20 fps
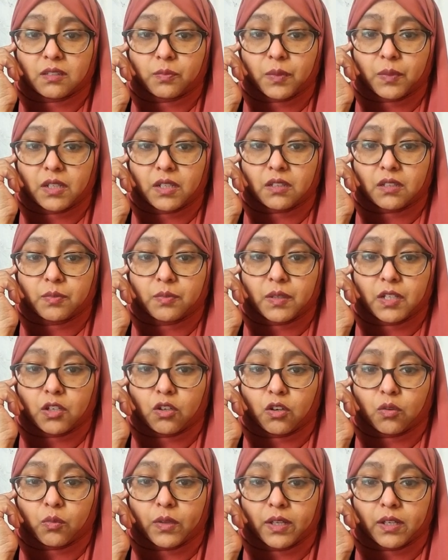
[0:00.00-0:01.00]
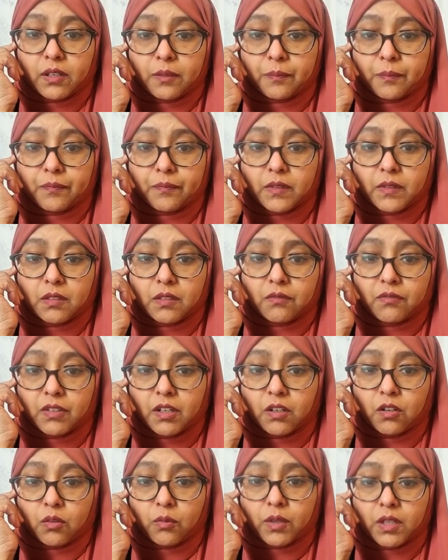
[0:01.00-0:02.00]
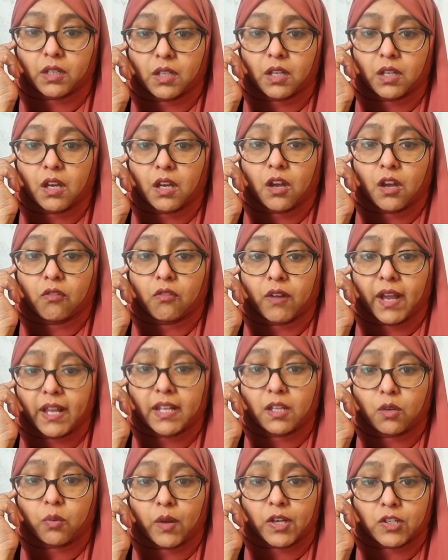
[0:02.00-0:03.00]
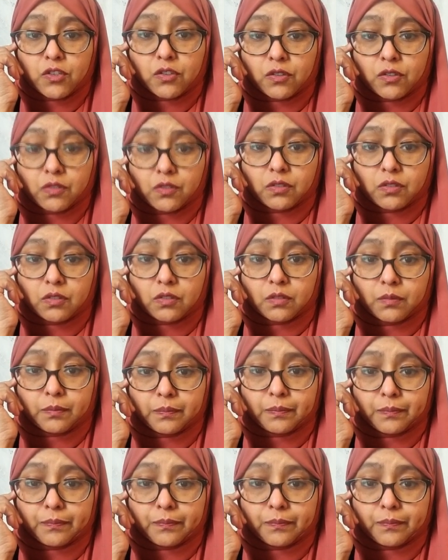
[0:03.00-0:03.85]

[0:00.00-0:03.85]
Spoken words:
It's been a long week, very long week. Right, any questions?